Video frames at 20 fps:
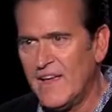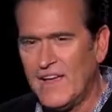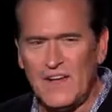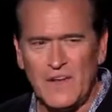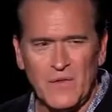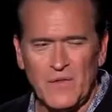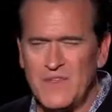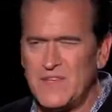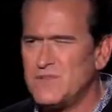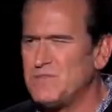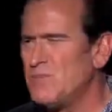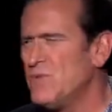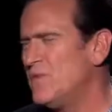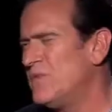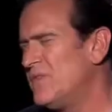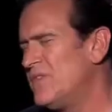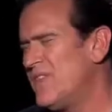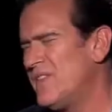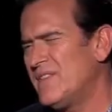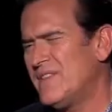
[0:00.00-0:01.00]
You know these
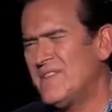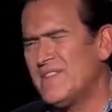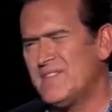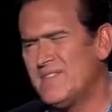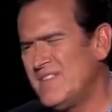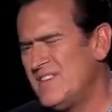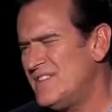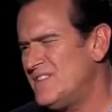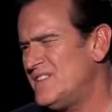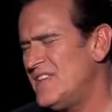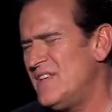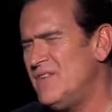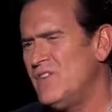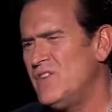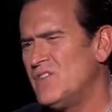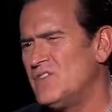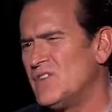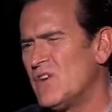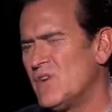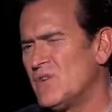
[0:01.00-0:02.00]
move, th- these
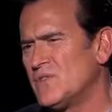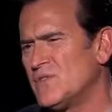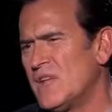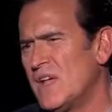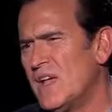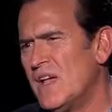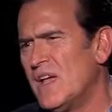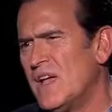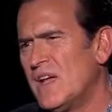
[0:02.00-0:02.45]
TV shows.